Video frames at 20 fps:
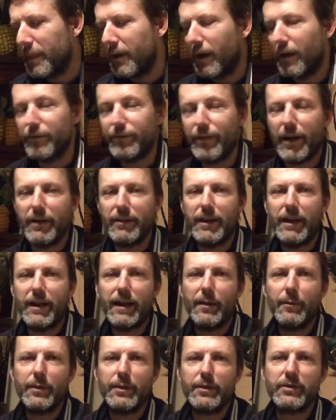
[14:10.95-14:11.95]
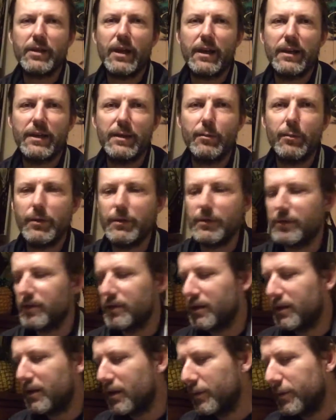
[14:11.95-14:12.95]
I found that out when I sat in it once,
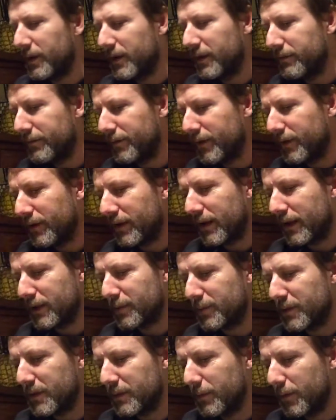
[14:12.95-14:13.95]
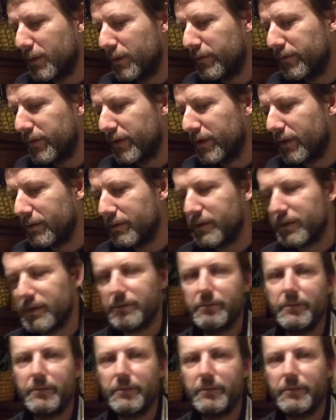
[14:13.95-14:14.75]
and he come in and fucking asked me to move, and I was